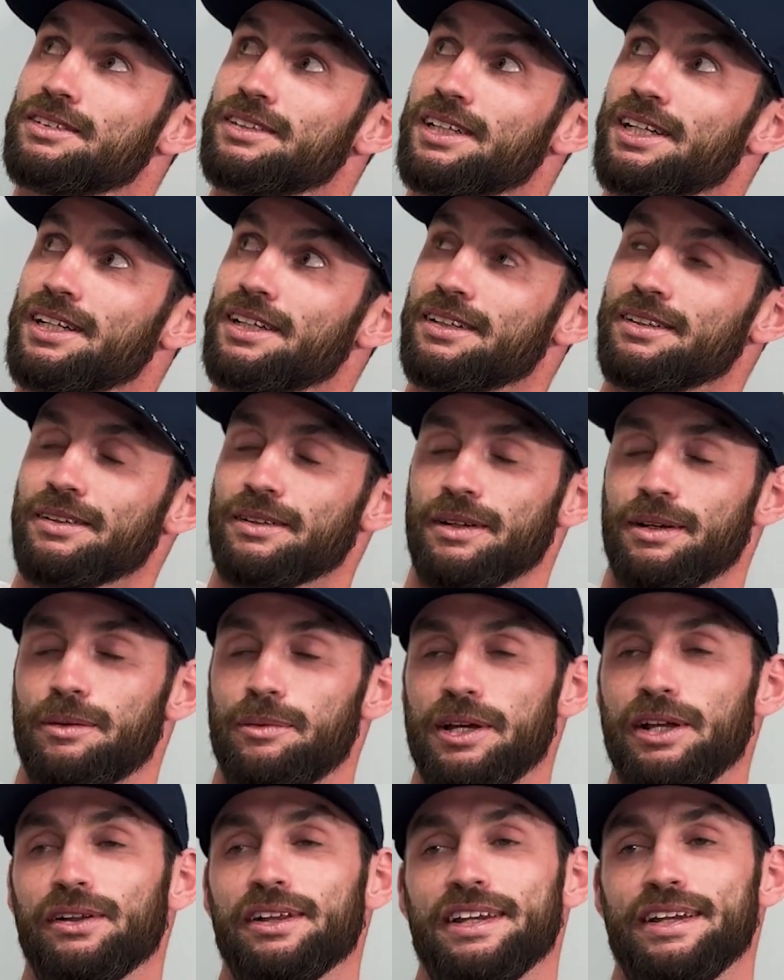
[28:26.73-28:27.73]
And
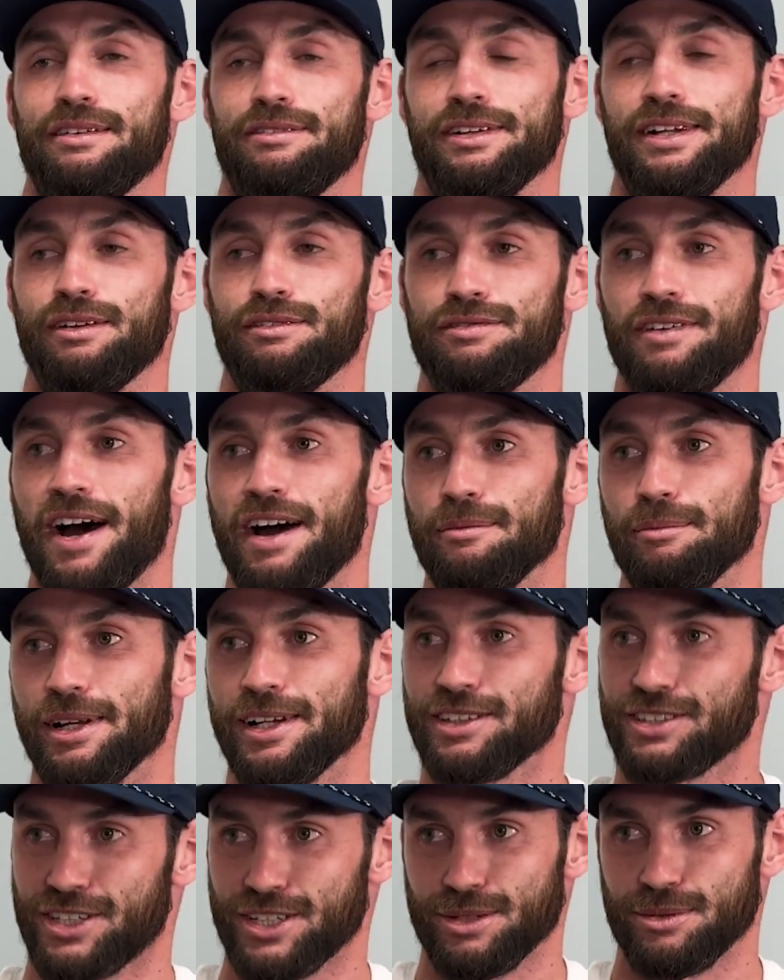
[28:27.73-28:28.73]
we only did it for like 5
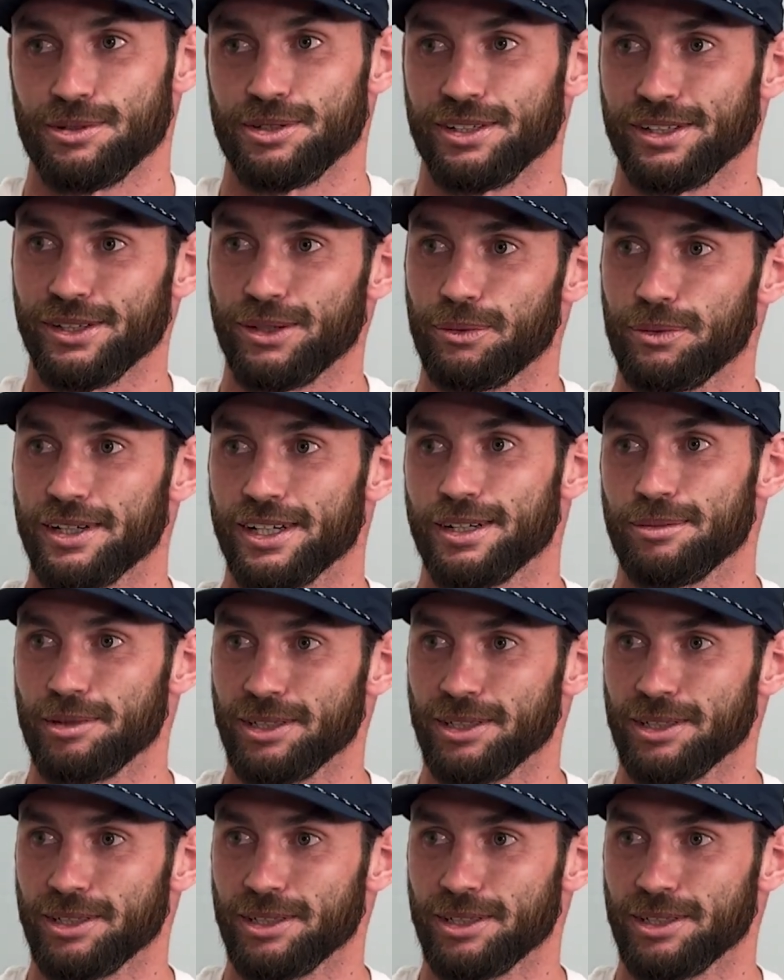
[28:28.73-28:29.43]
minutes because it was a little weird,